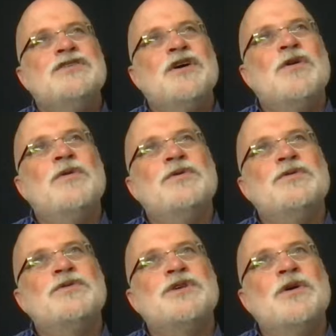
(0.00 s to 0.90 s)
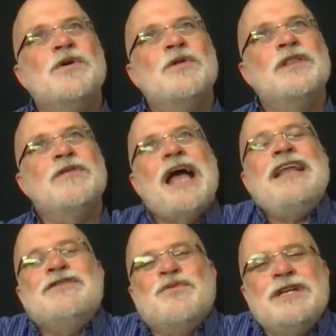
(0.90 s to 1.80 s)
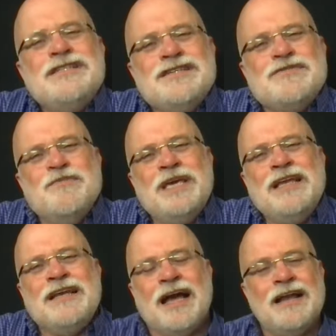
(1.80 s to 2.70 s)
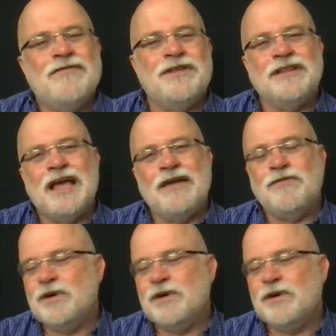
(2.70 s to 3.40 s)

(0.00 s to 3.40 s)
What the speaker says: So what does this mean kind of in life?